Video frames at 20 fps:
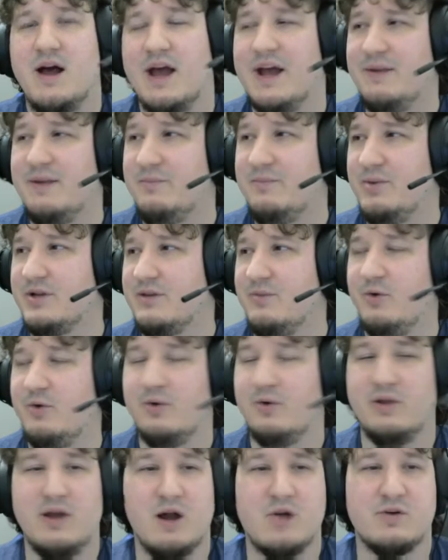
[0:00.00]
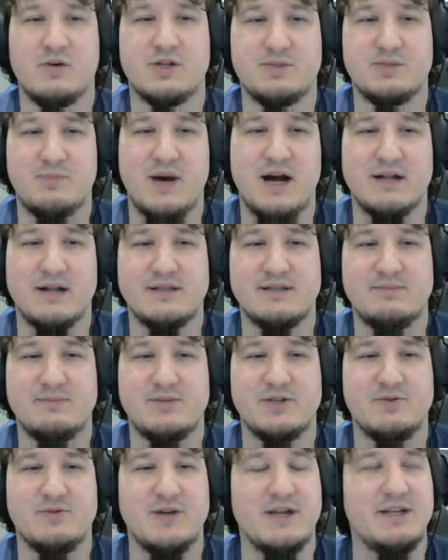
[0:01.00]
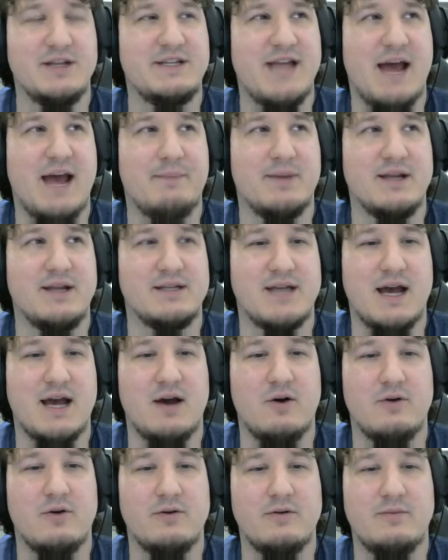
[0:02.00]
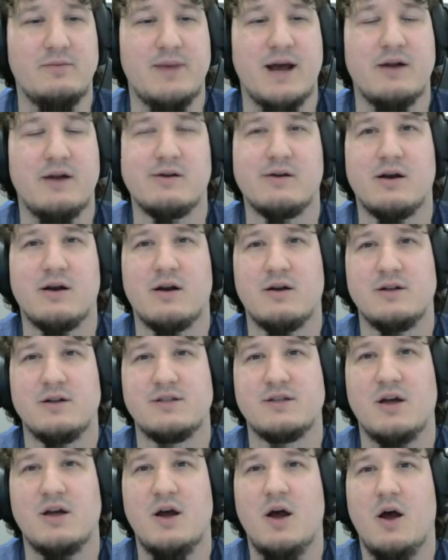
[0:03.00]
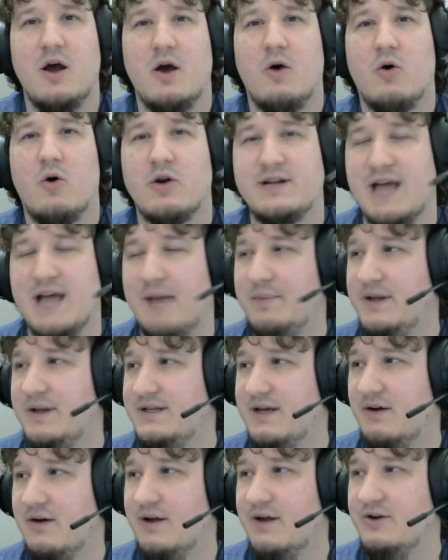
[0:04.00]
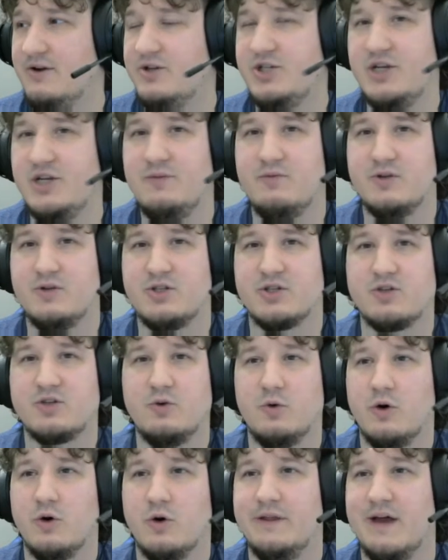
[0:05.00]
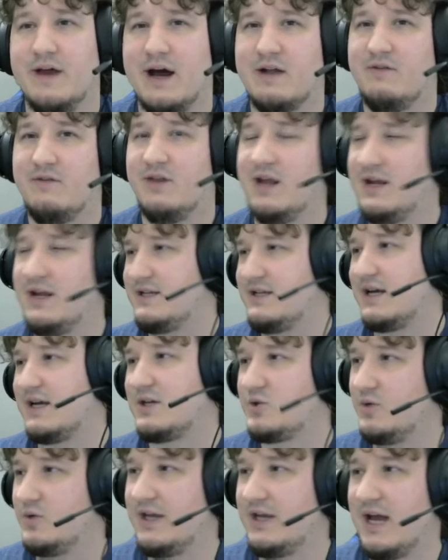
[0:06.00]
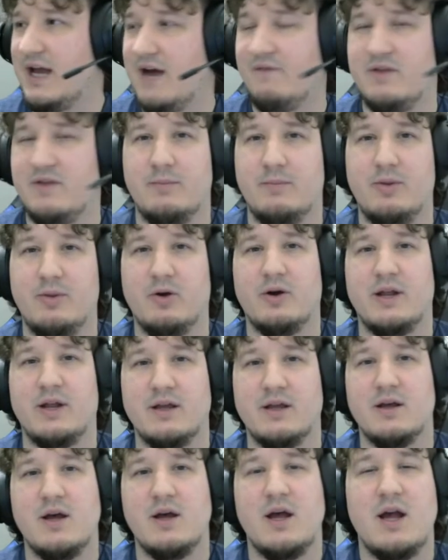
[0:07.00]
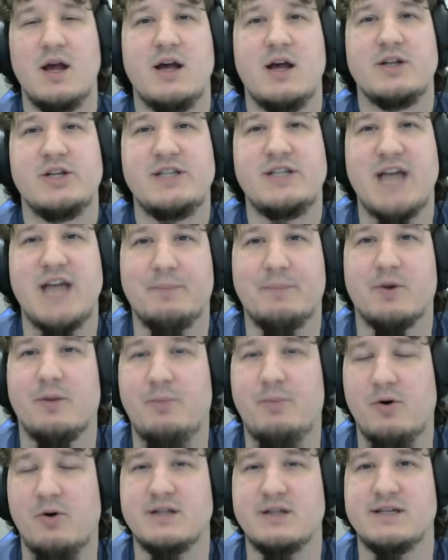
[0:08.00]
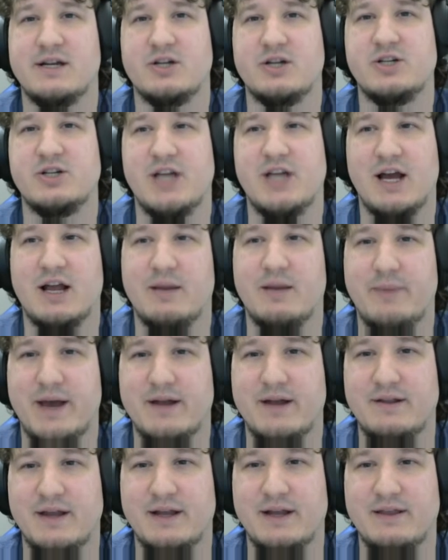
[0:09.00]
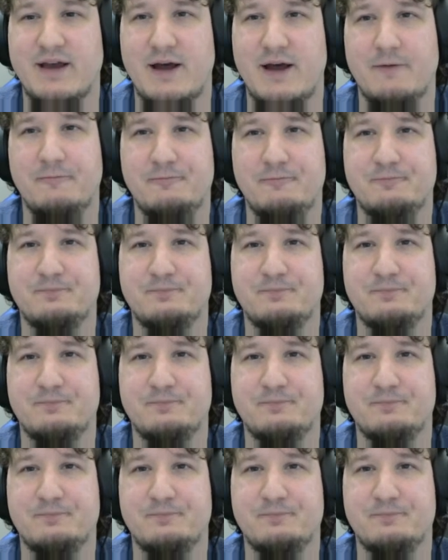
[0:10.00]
and put them in really awkward spots between tapping down battle cards or tapping down energy, which is cool. Not a lot of decks really have the ability to tap your opponent's energy on command like that.